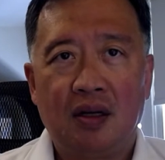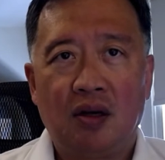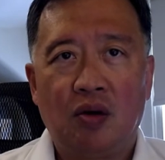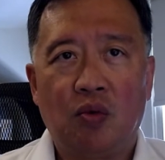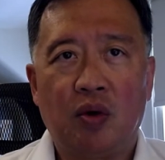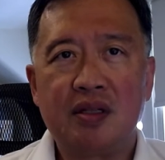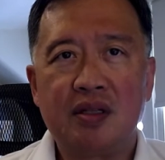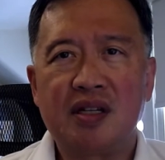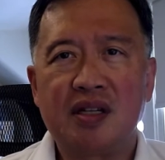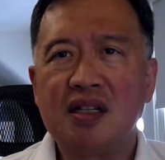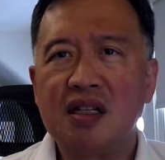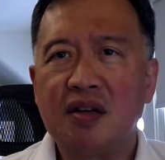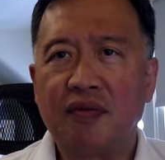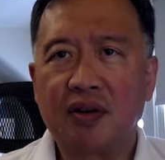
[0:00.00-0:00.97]
One
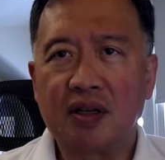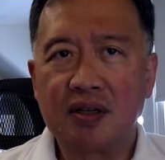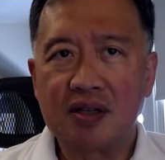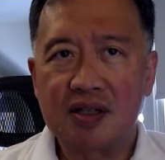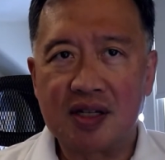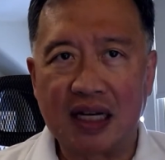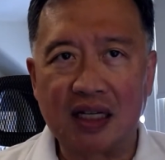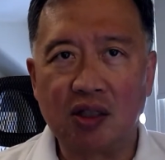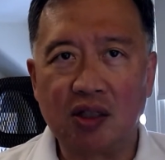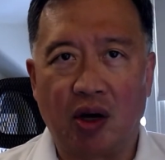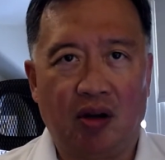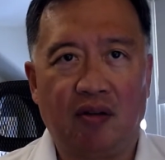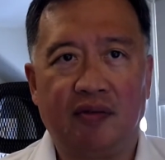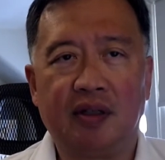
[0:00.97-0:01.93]
significant signal,
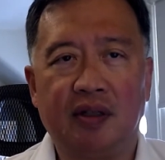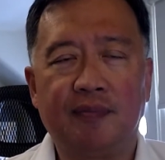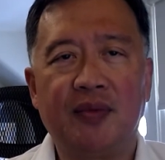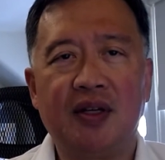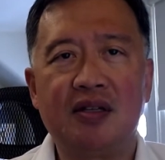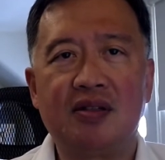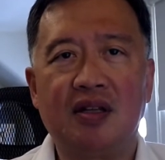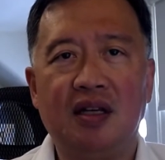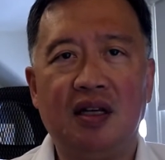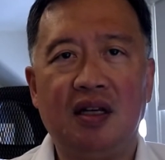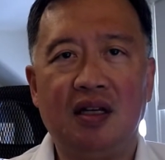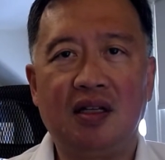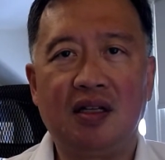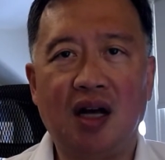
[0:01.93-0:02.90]
however, is
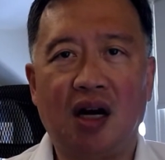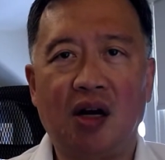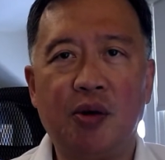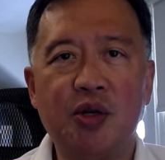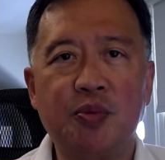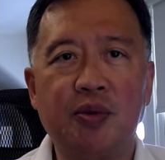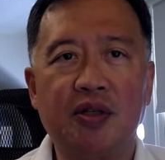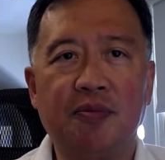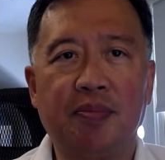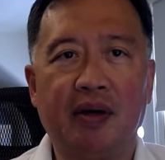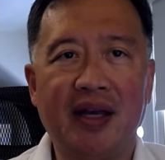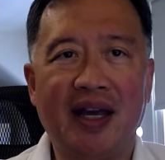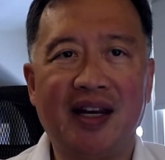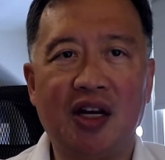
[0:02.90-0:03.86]
the encouragement
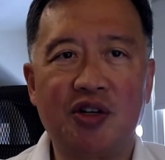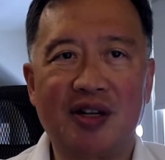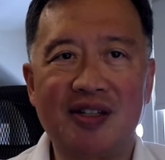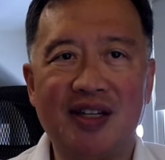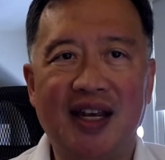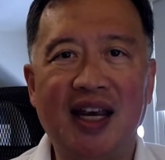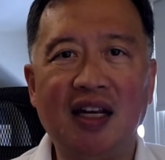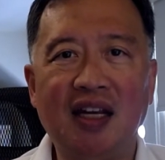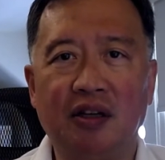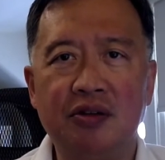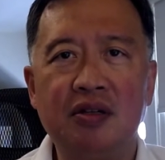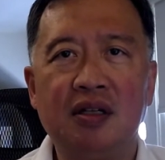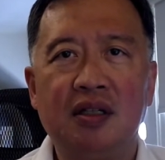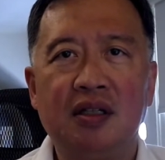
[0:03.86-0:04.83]
by NHS England